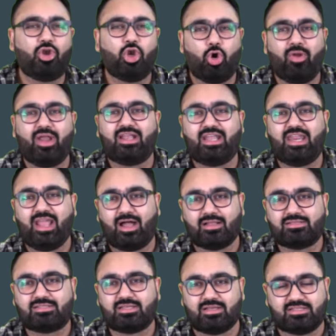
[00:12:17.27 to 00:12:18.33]
know 80
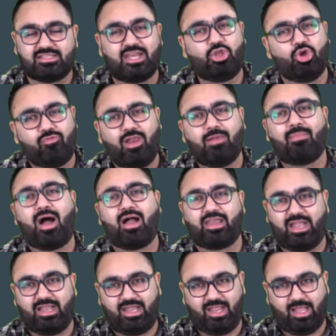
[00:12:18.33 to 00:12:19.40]
answers, then you will
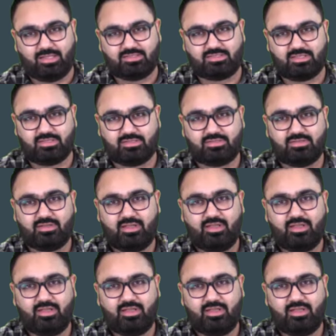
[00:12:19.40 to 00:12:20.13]
mark 80 answers.